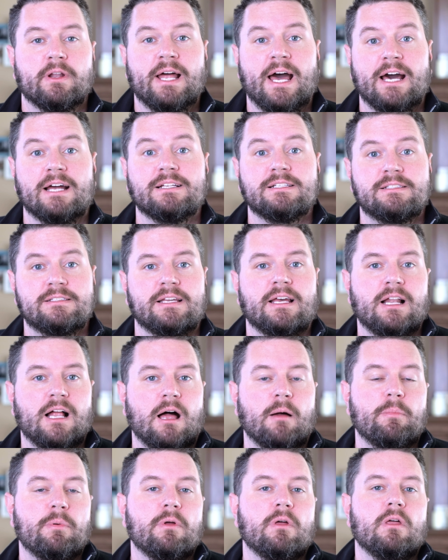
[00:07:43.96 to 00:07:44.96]
how to set
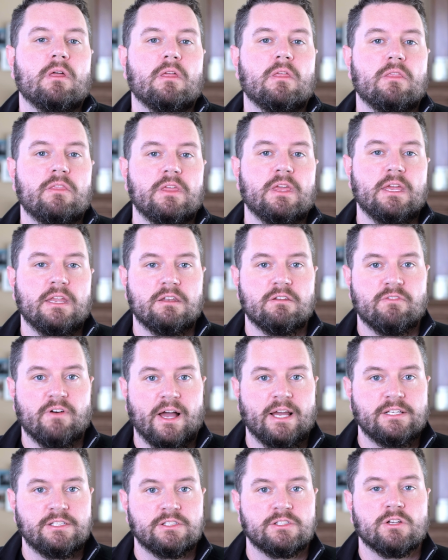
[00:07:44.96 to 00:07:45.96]
up the
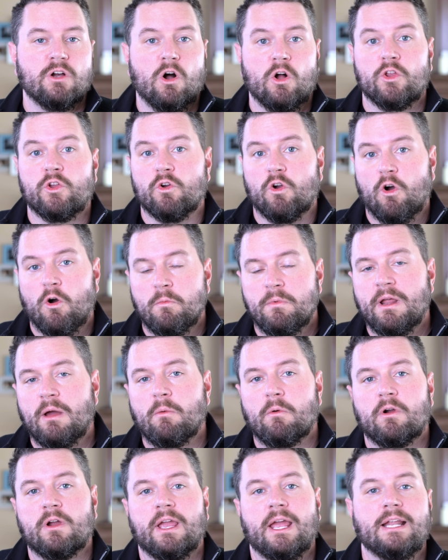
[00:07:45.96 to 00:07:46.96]
device on your home
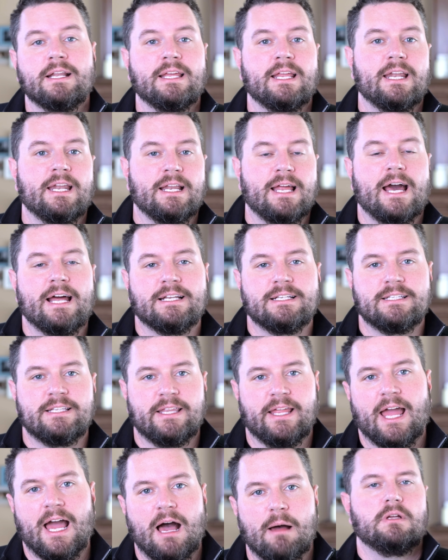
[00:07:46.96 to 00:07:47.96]
network and get it added to
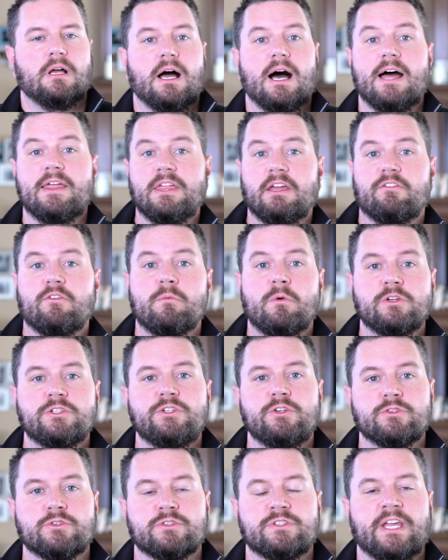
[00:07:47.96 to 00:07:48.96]
the app. I think for
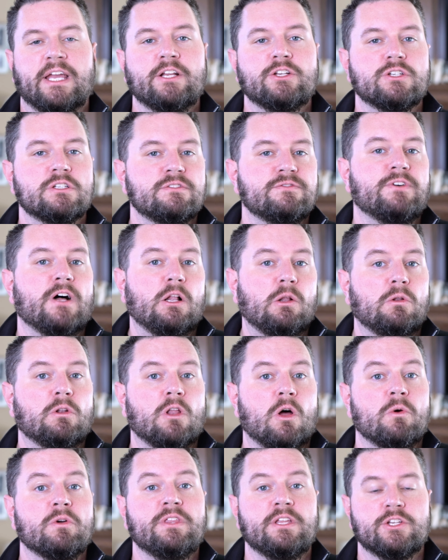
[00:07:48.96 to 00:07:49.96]
most users, they can just follow
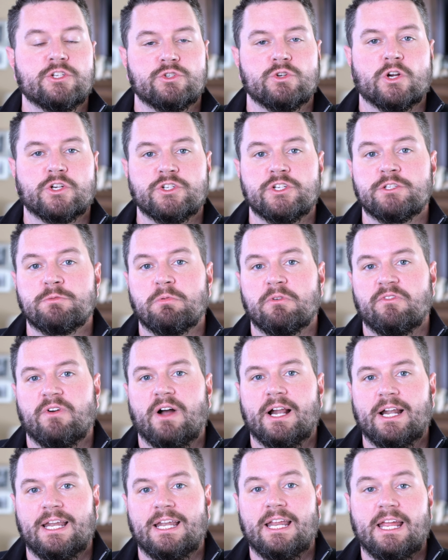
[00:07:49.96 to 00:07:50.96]
along with the instructions
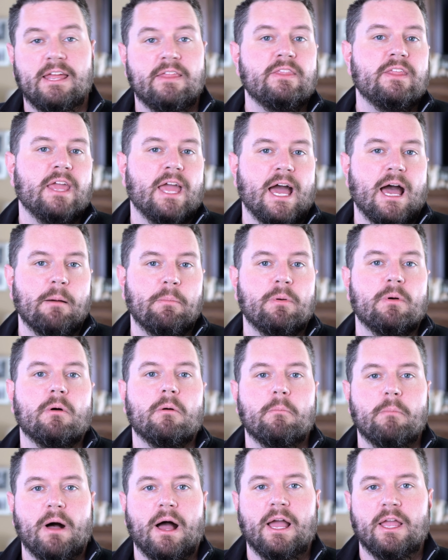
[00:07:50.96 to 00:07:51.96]
provided in the app
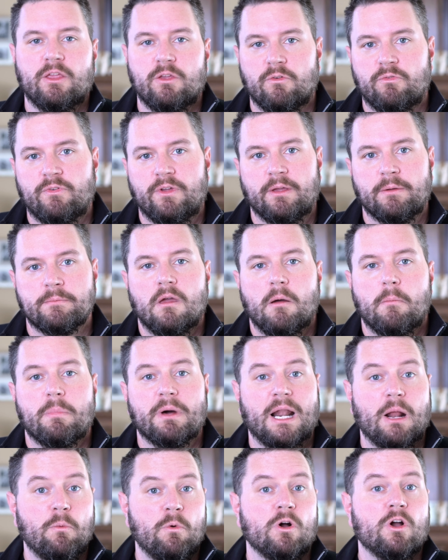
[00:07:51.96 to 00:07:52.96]
by Eufy.
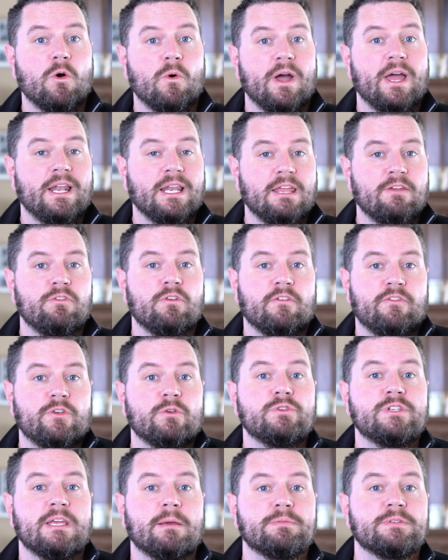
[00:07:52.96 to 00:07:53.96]
But I will go ahead and give you a
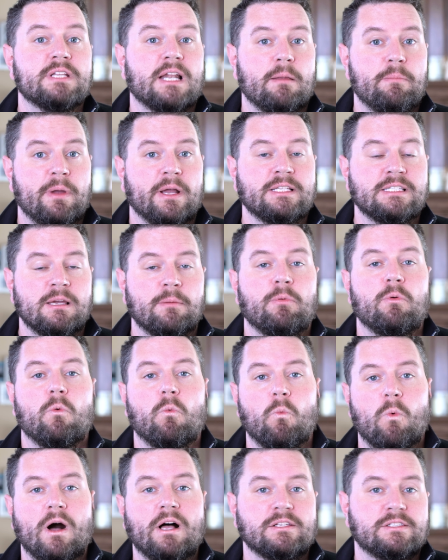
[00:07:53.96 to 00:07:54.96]
few tips that I picked up
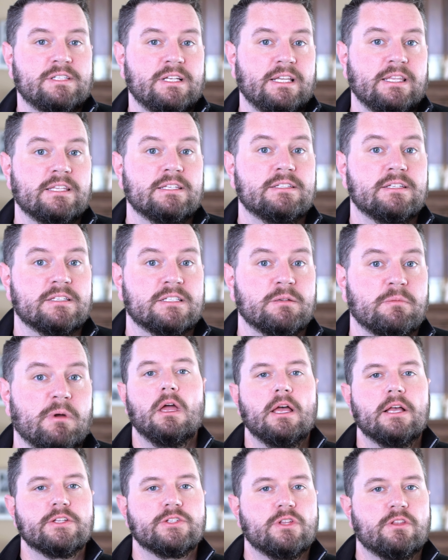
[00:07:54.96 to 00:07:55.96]
while setting the system
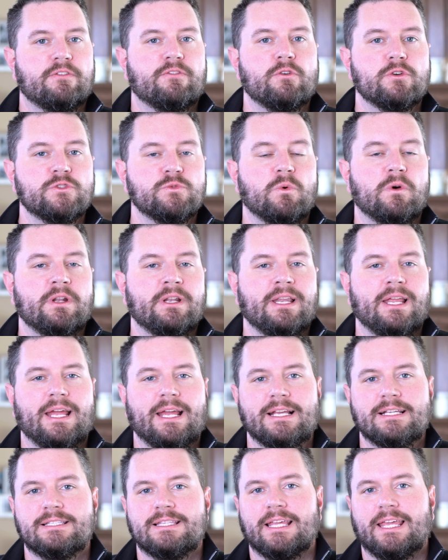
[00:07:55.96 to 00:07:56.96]
up. So the first one
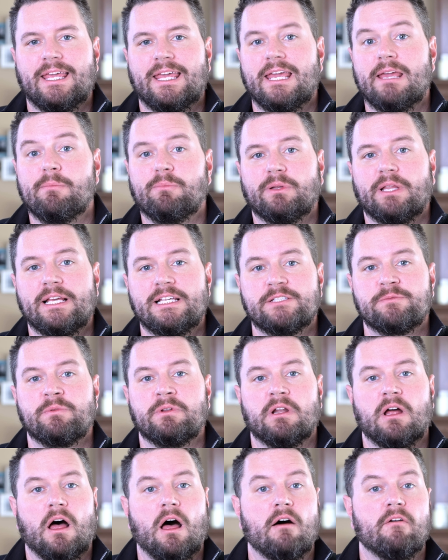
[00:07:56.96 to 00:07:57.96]
is the key
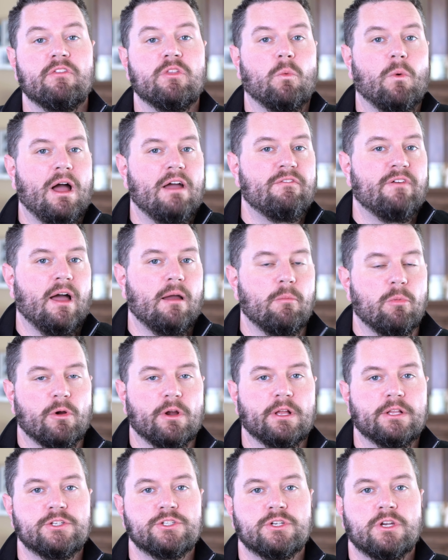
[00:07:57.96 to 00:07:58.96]
placement of the Wi-Fi
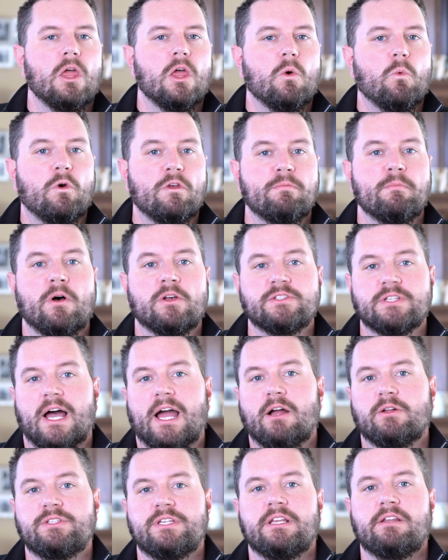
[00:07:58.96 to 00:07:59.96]
bridge. With most
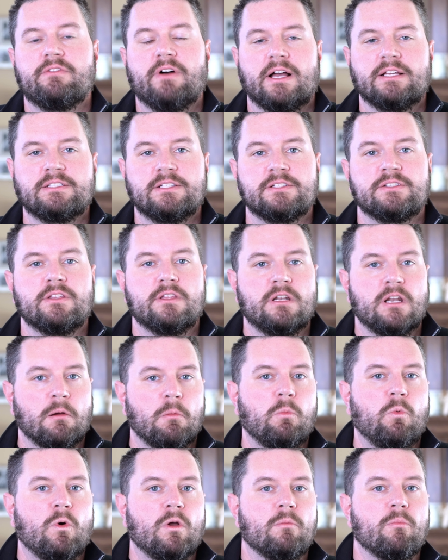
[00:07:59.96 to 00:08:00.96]
IoT devices, the
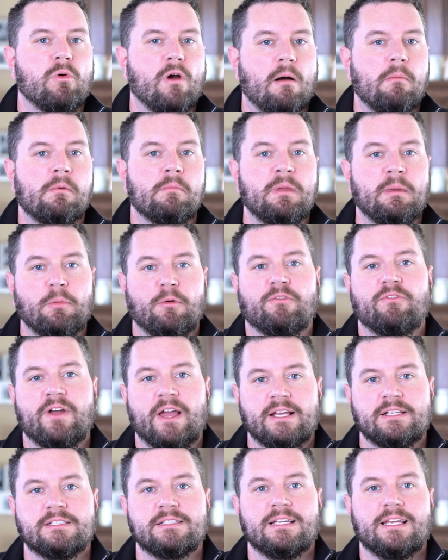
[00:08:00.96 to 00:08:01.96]
number one problem people
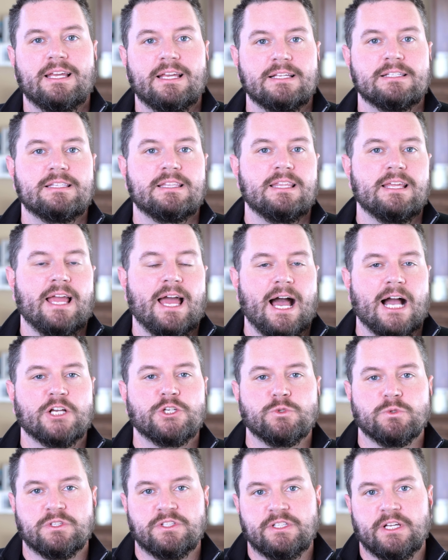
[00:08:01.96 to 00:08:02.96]
face is the
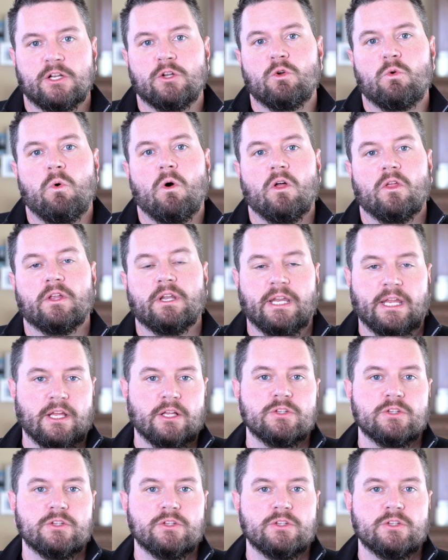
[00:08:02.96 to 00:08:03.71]
actual signal quality